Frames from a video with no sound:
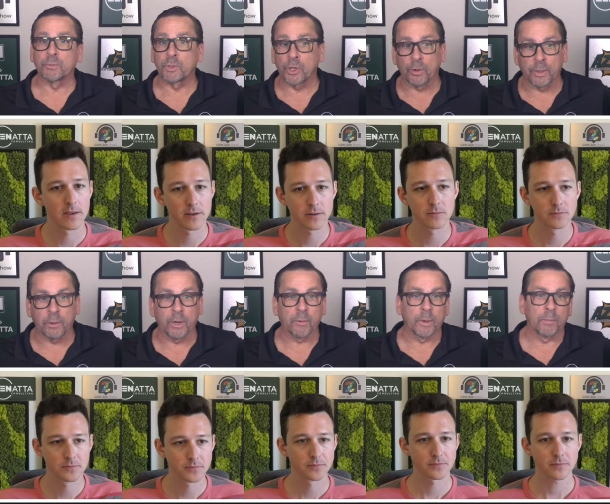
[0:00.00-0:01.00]
Speaker 1: some security
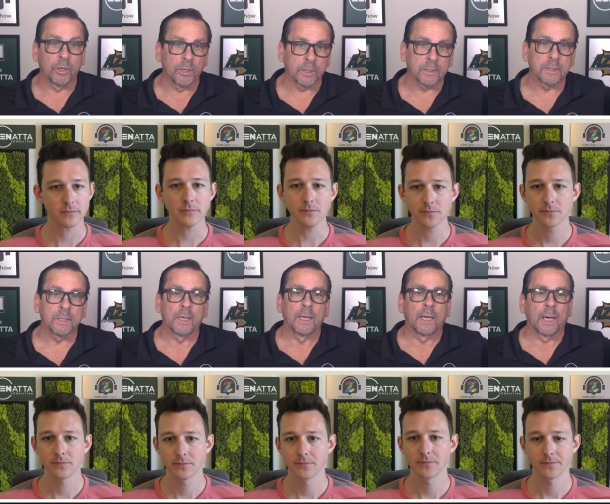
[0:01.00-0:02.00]
around webhooks.
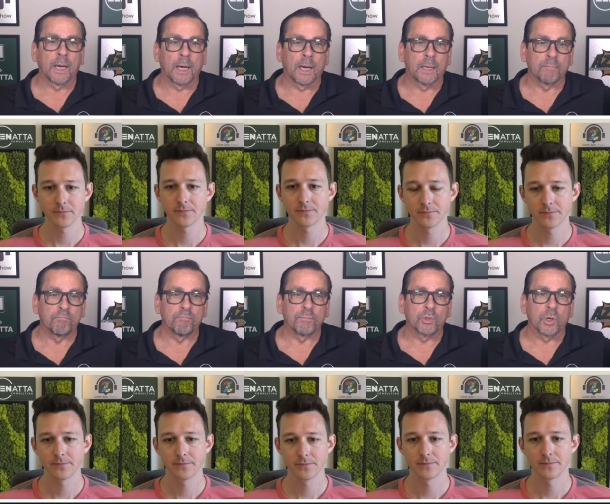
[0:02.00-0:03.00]
Uh,
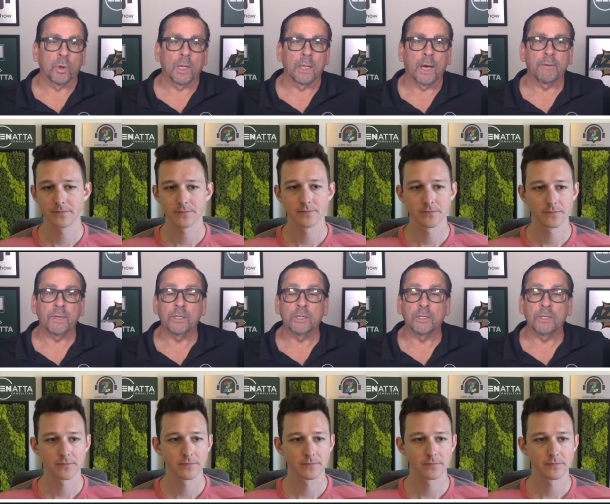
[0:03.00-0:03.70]
so a lot of